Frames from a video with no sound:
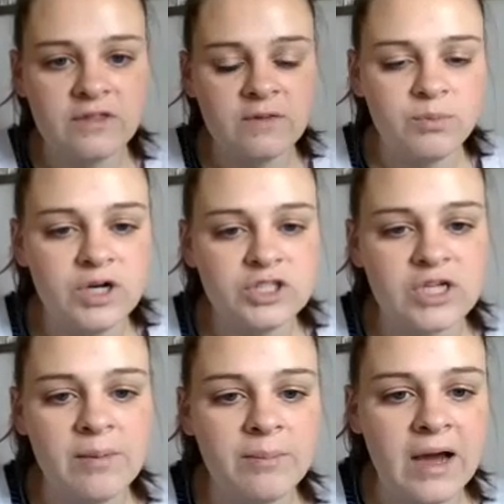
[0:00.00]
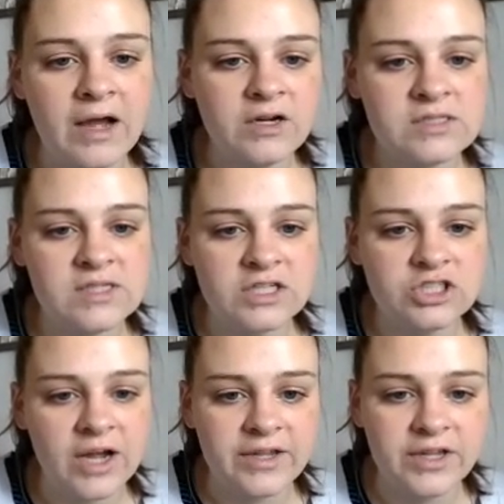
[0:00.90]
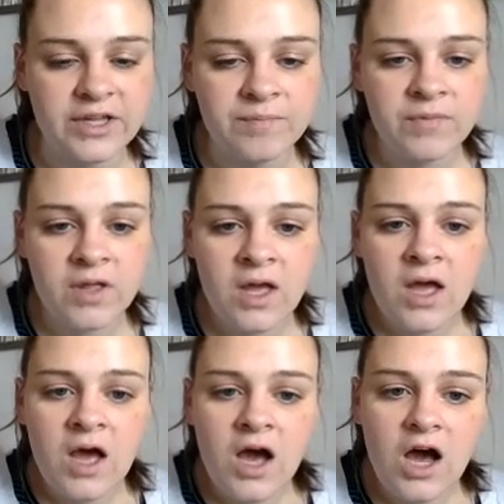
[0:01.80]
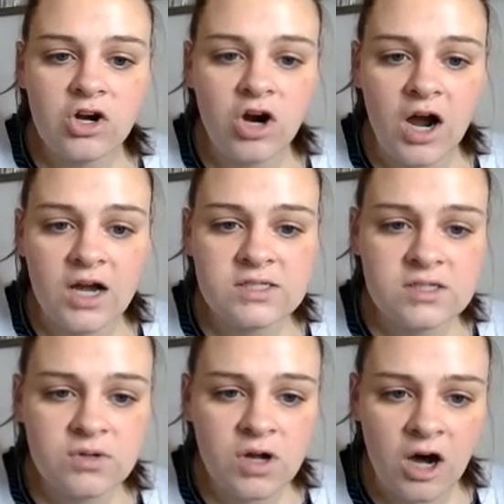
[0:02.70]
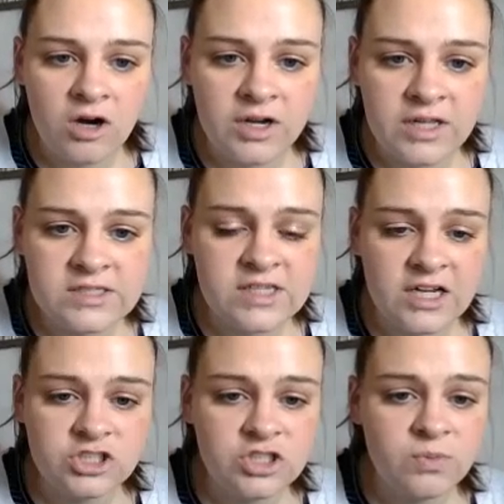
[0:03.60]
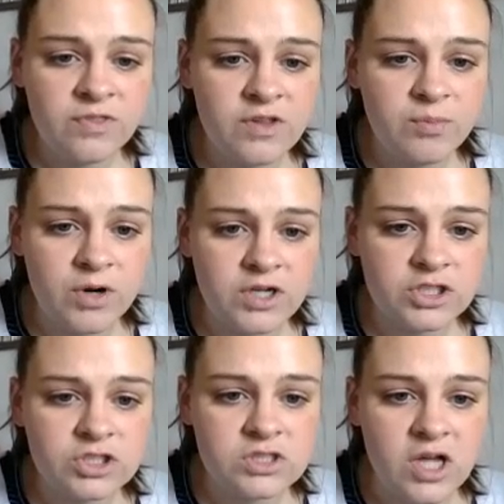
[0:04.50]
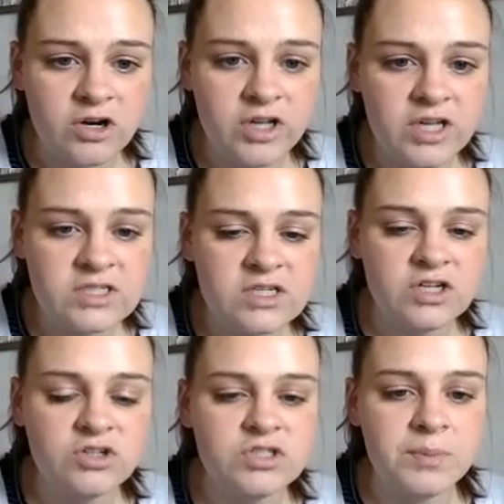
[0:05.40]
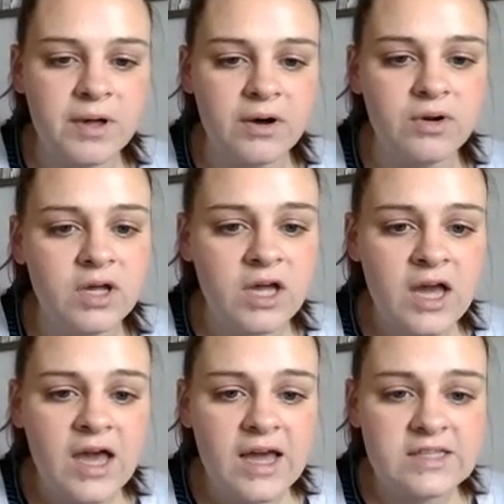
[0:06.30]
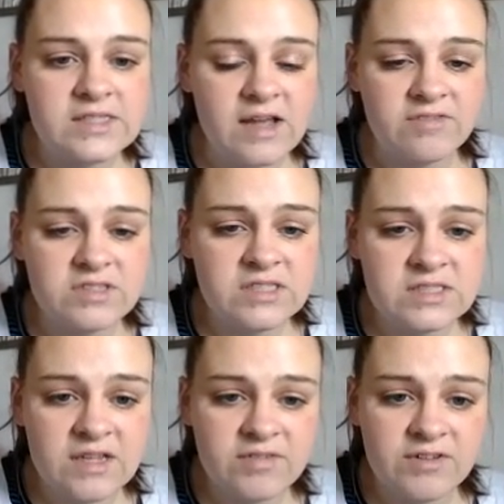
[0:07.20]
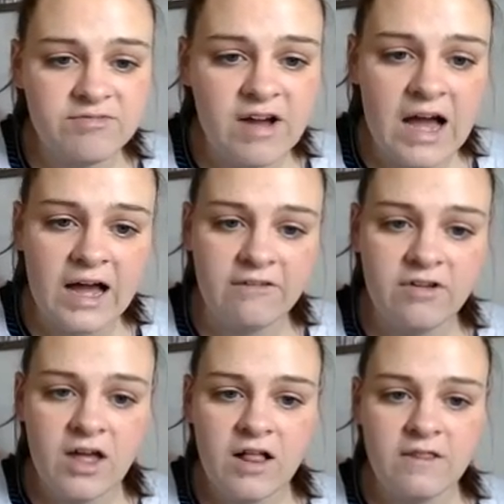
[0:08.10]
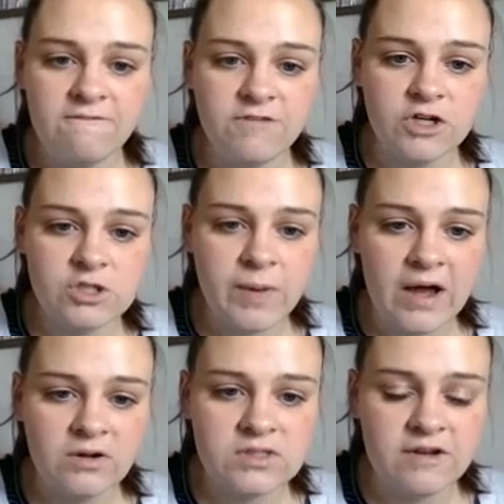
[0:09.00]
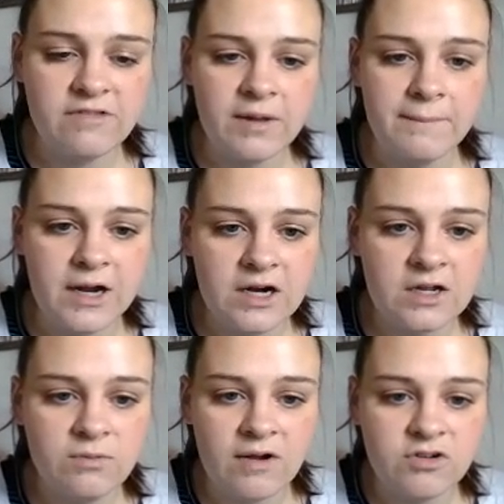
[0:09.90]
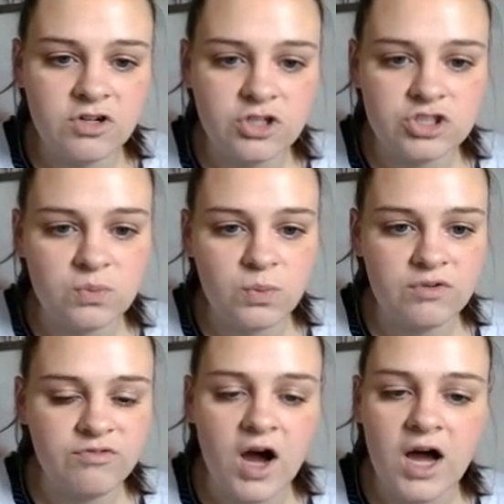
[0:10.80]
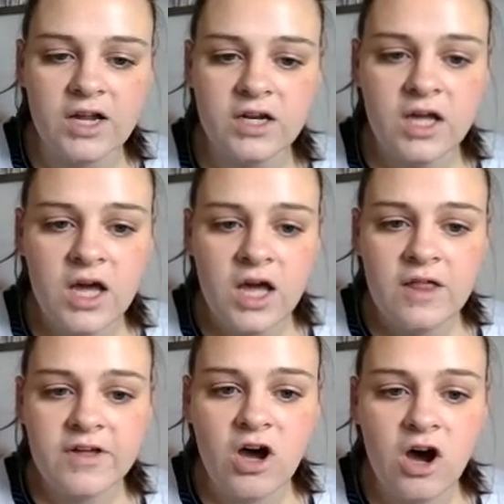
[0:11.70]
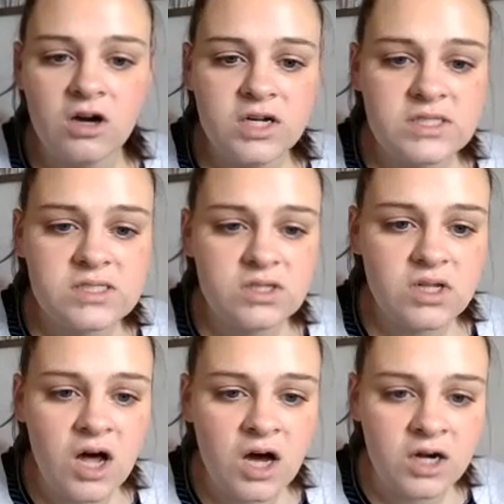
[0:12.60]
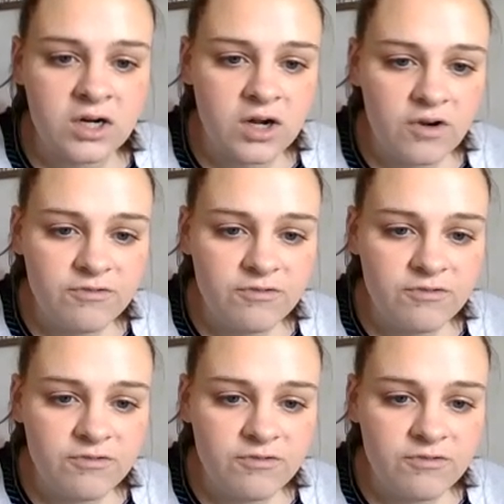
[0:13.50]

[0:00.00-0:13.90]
the British Empire, says Shadley. Across the colonies, tension with the British slowly continued to build. In 1775, the first battles of the American Revolution were fought. The colonists' long